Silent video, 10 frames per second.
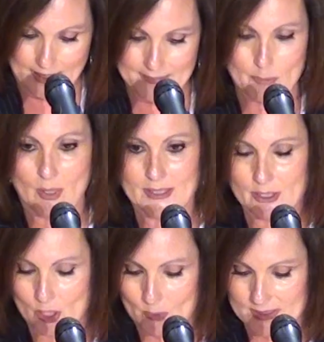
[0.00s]
They want to
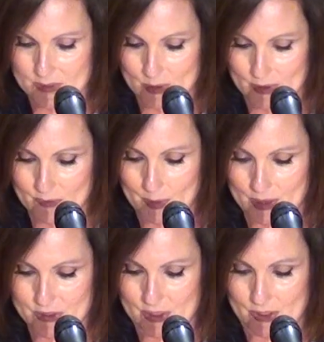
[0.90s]
know what sort of
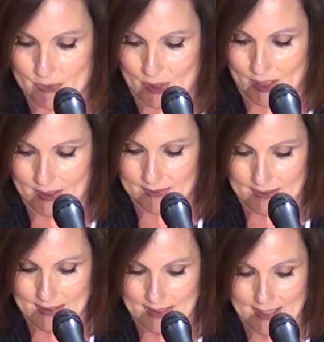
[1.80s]
person you are,
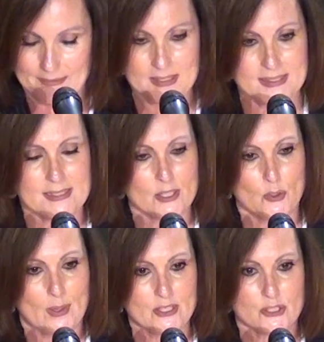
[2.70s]
and this is a
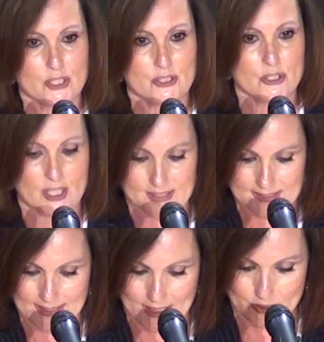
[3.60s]
question just
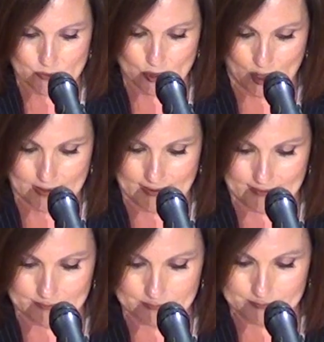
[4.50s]
to get you talking.
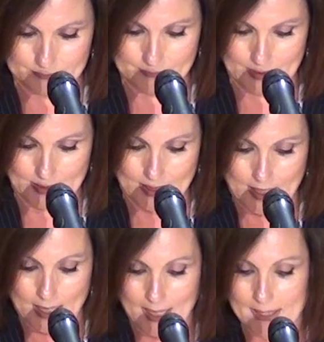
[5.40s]

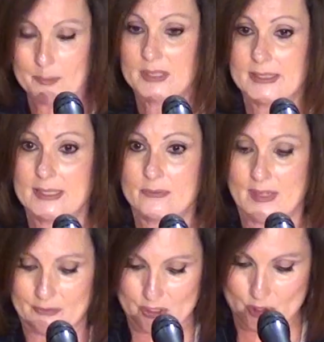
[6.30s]
I believe
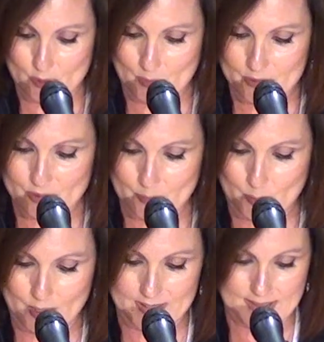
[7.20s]
that the 2 most
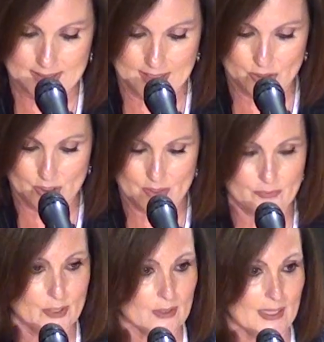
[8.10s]
important decisions of your